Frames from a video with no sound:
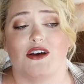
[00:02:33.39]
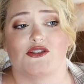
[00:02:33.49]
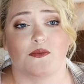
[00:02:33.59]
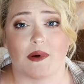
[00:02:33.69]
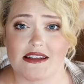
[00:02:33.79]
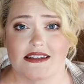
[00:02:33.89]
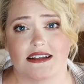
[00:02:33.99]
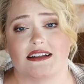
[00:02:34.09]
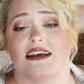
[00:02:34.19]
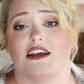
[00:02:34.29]
So
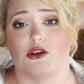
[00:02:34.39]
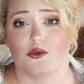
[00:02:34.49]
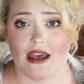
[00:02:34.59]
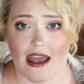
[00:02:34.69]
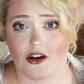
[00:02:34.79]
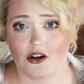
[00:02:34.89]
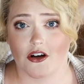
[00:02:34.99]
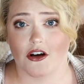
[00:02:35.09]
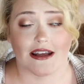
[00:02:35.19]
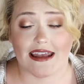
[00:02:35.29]
basically it
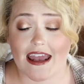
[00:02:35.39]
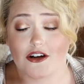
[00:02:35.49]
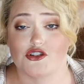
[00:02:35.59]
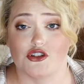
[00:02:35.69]
caters